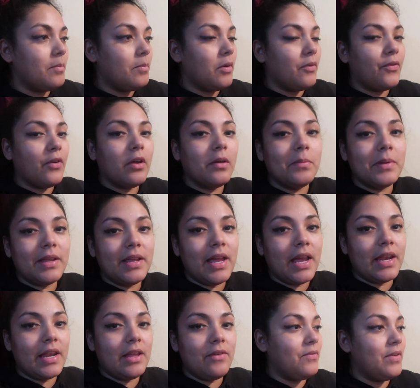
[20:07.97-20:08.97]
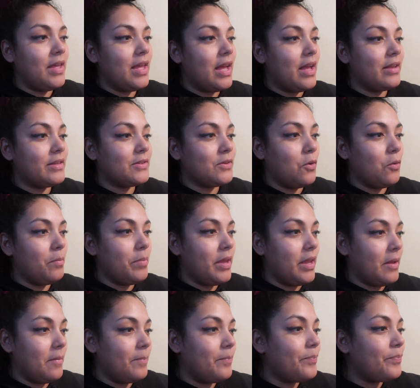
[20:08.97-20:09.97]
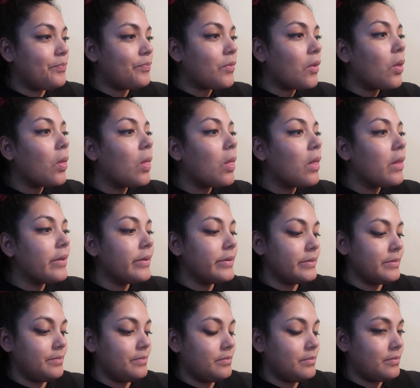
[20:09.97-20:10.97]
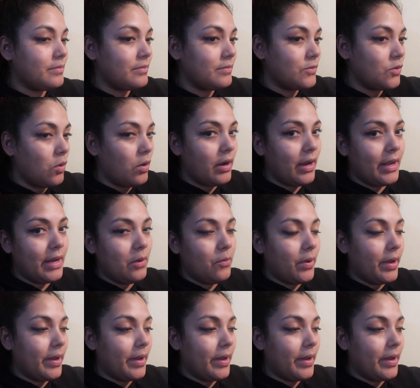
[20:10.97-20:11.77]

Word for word: Preferably Henny VSOP or Henny